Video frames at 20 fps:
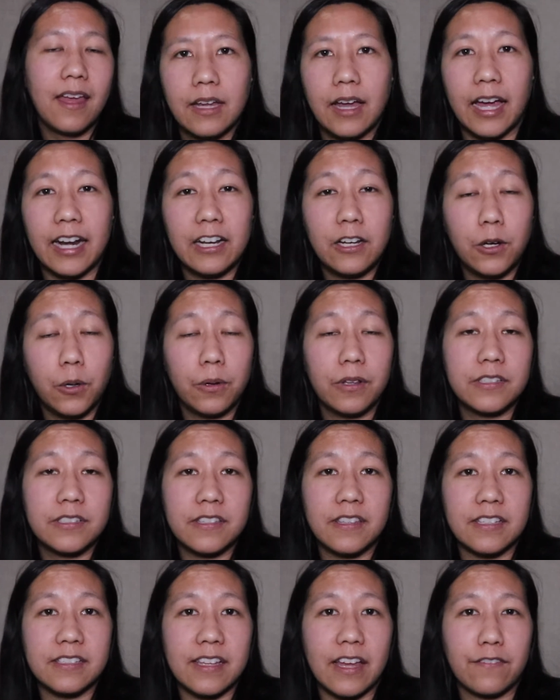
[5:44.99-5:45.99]
I didn't notice
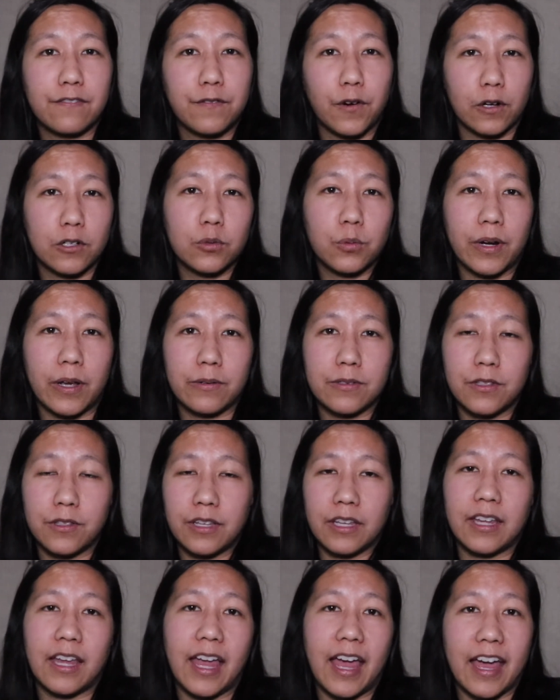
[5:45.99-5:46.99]
this at first when I was
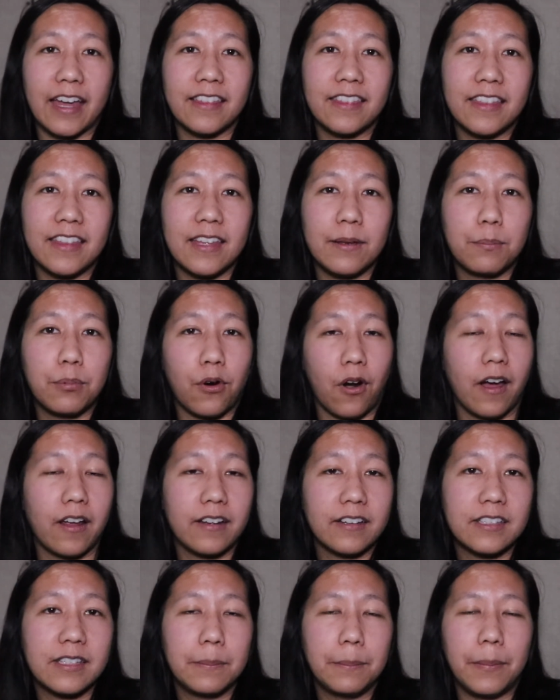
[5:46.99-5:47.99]
looking at the
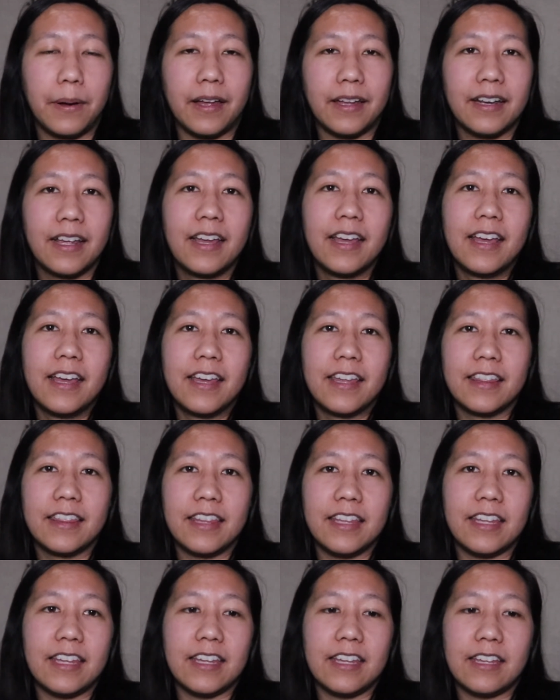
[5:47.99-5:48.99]
product, but
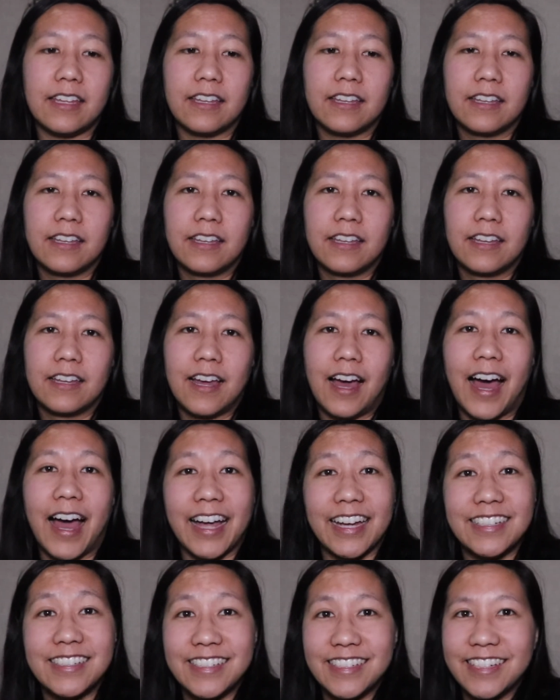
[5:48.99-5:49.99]
the
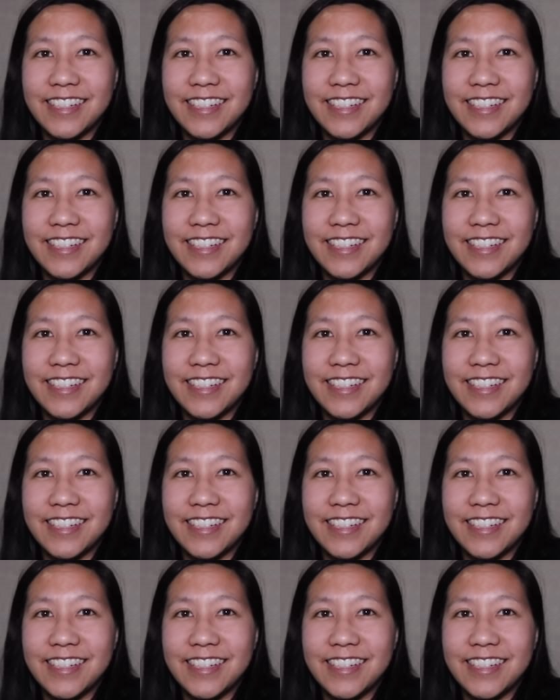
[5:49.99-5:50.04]
height